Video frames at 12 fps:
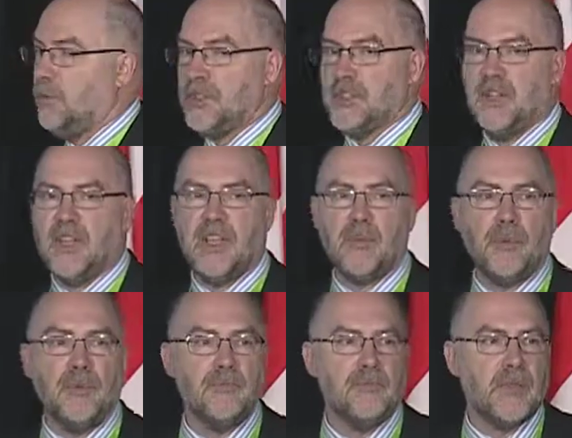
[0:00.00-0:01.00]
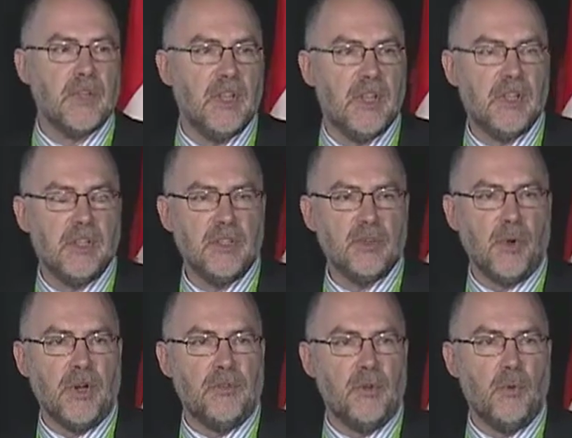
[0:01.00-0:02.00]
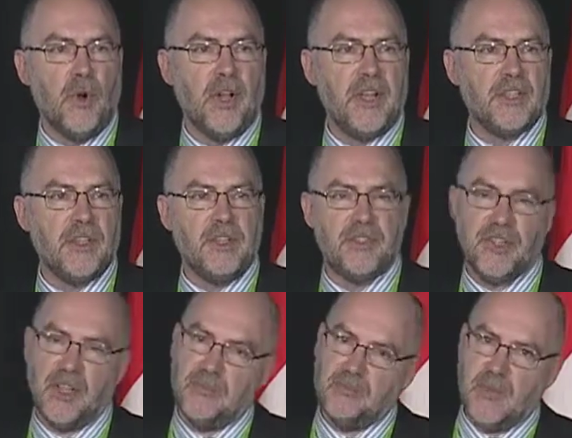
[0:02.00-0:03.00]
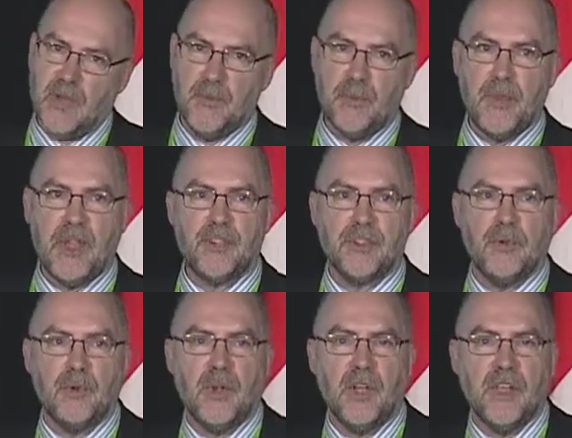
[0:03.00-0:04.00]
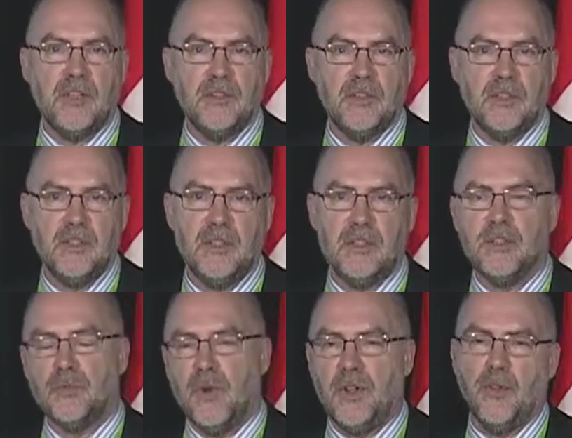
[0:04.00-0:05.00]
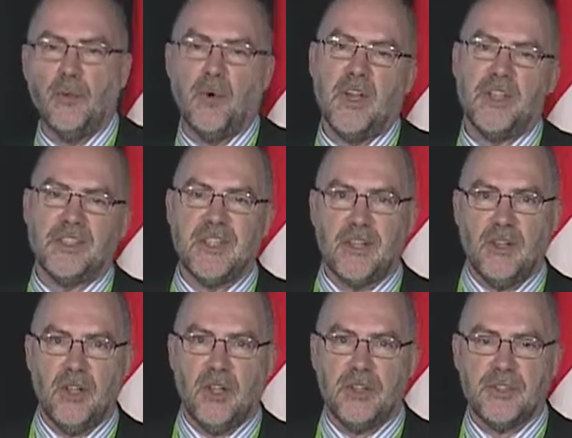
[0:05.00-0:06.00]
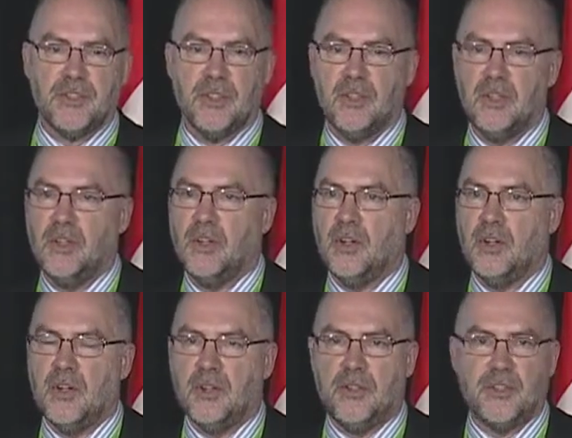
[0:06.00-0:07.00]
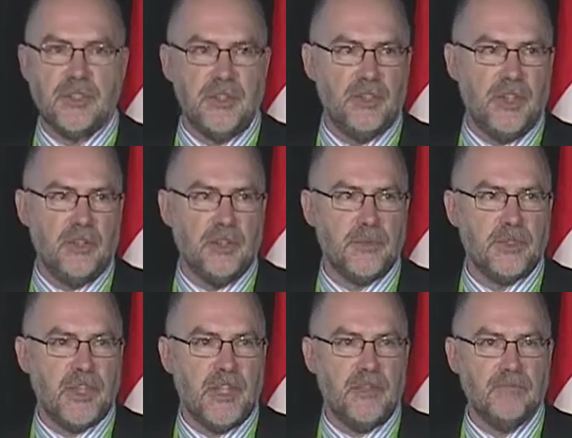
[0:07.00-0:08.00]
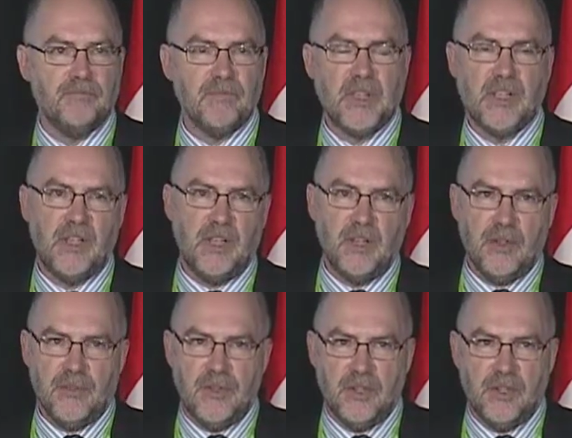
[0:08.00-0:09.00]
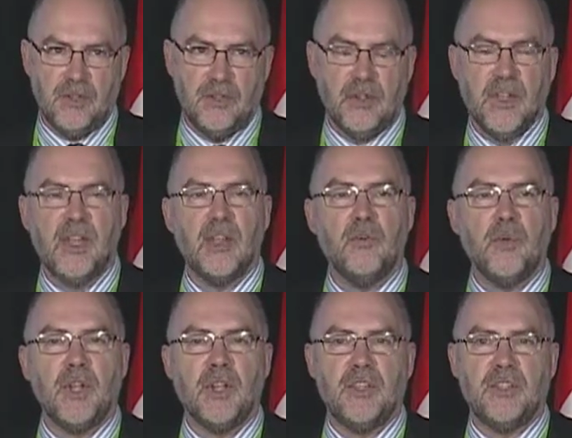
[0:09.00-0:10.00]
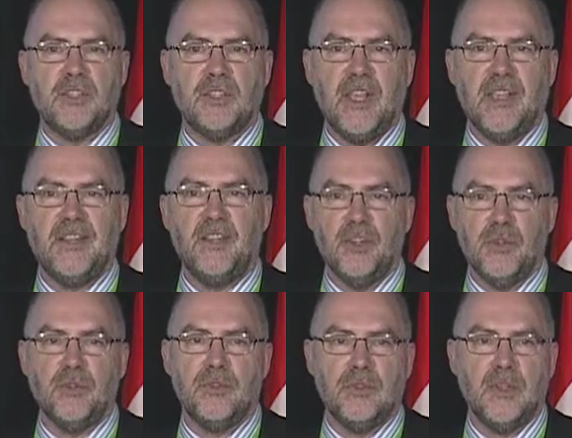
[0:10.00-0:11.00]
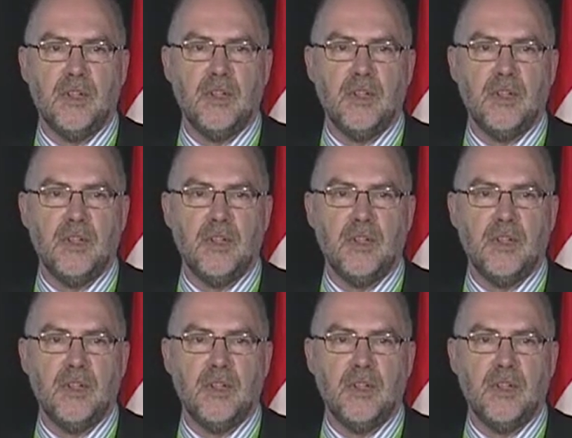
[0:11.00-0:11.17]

Now, what's going to happen? Is one of the Y's going to say, I'm the master Y? Does one of the Y's get lost? Or does the genome say, enough of you, we're going to take a new